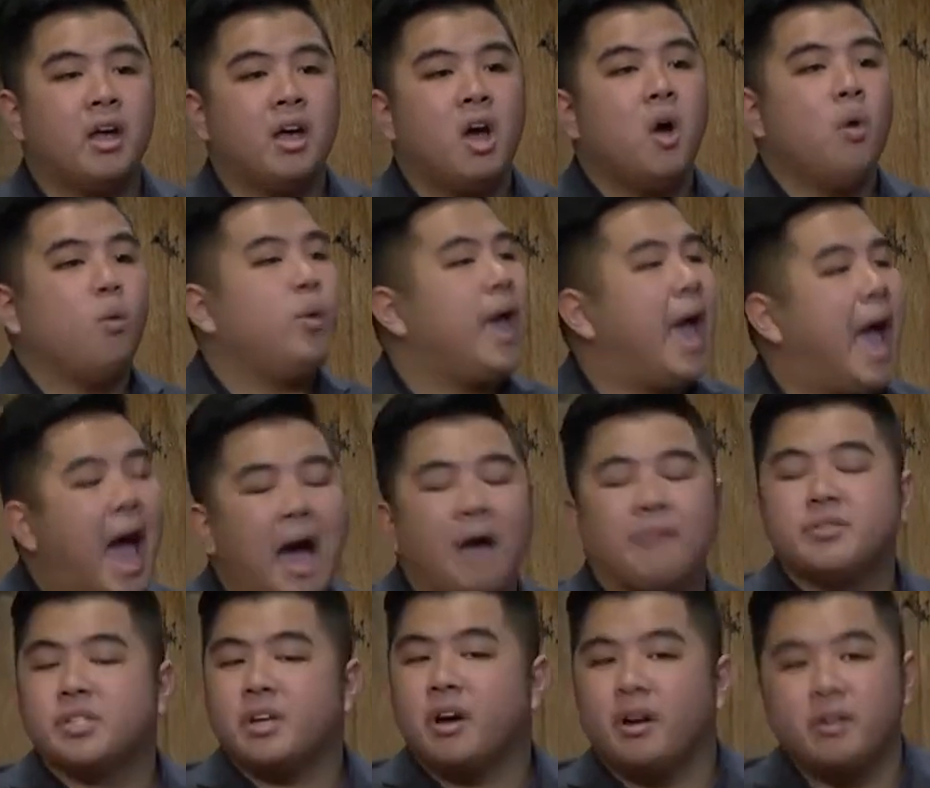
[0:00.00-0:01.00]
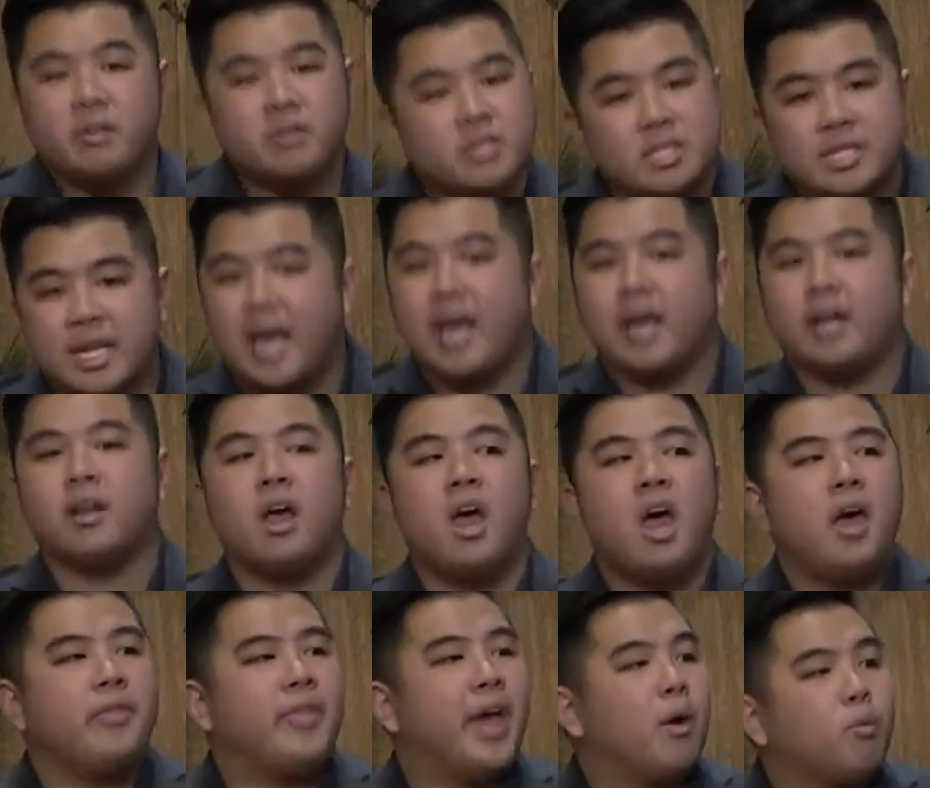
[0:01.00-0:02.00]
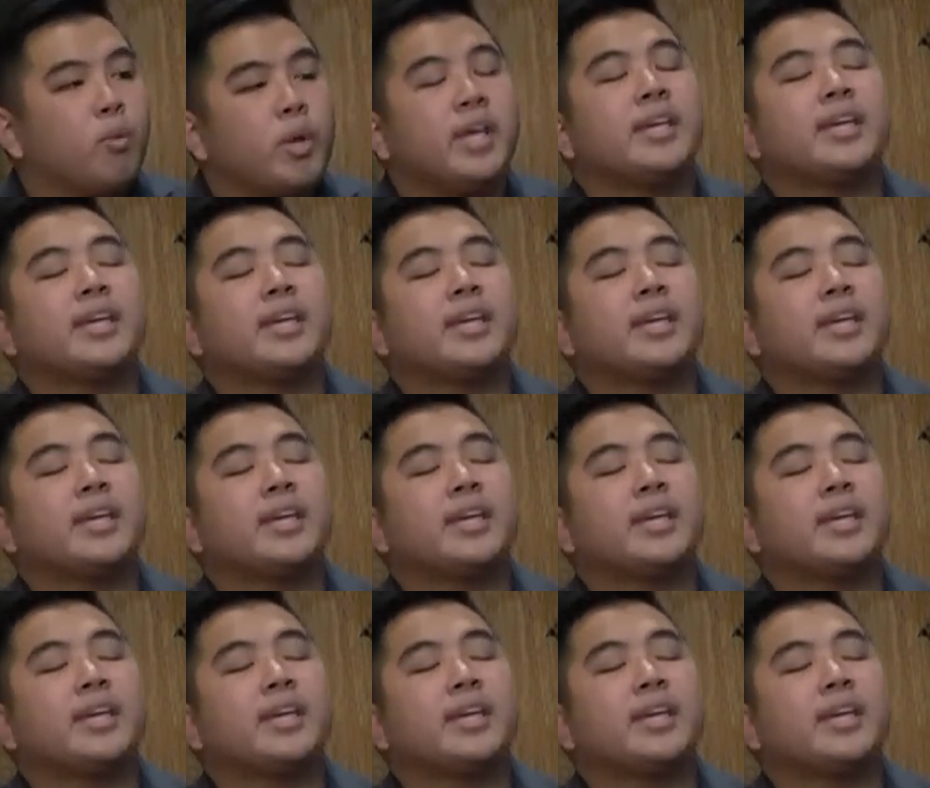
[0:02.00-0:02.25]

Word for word: We have to understand that we